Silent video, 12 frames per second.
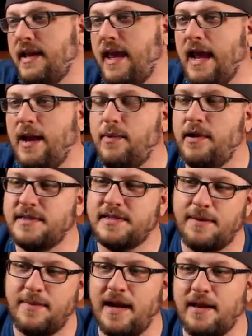cameras,
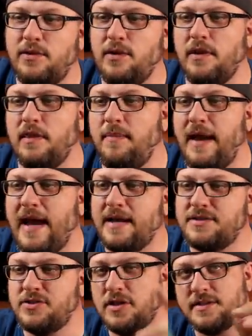I'm not including the
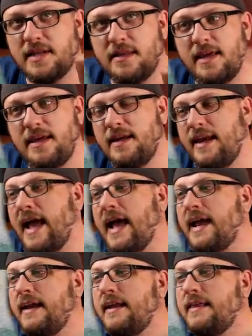Max, just the
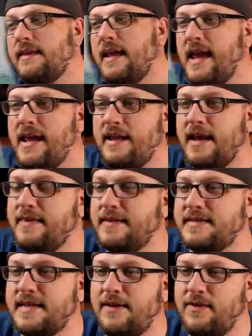9, the 8, and the
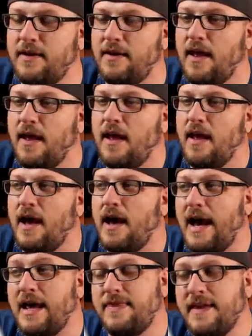7,
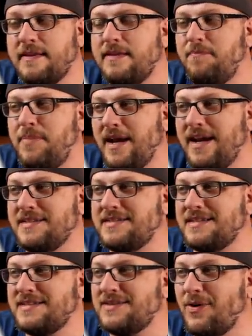I think the
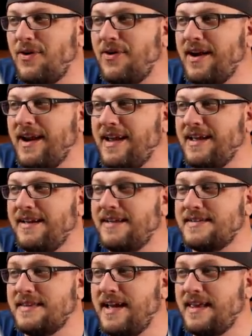biggest story
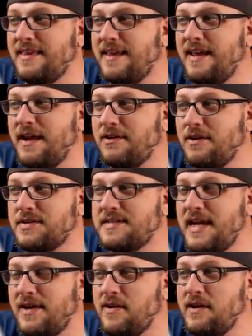is that the Hero
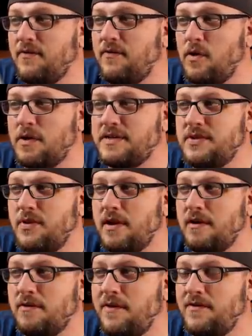7 for
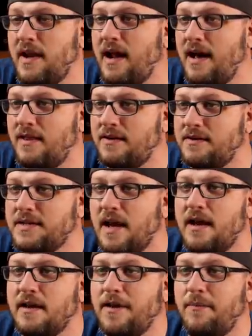$250
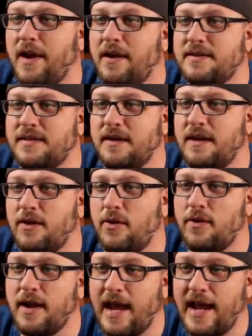compared to the
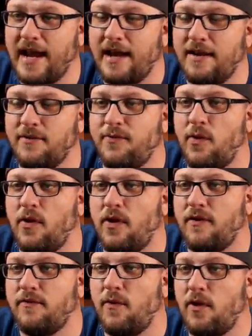Hero 9
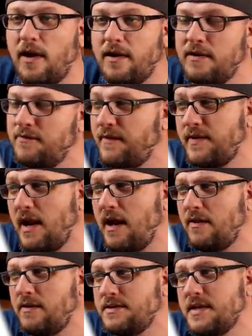for
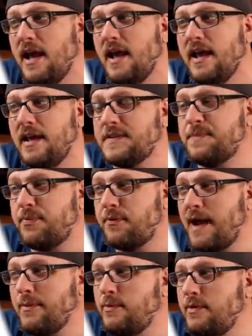$450 is
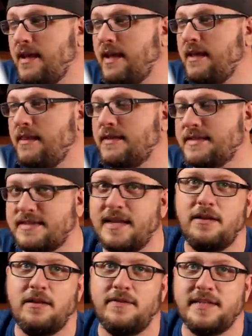probably the
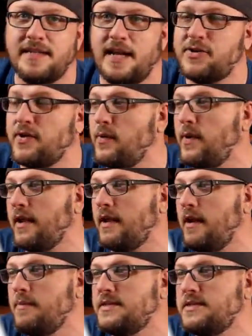steal of the century when it
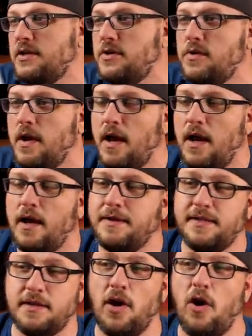comes to
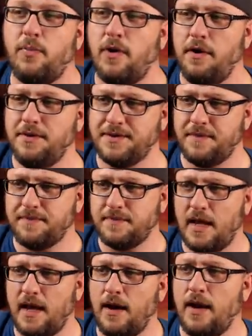GoPros.
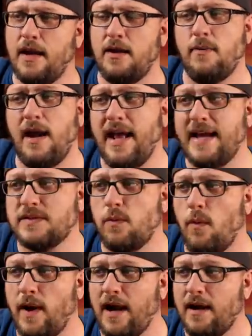And you might ask,
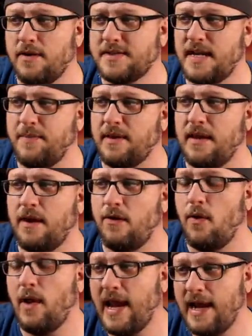well, why are you skipping the
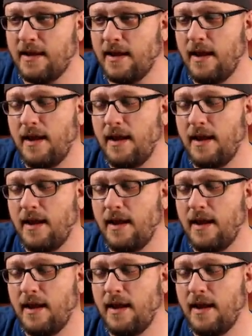Hero 8?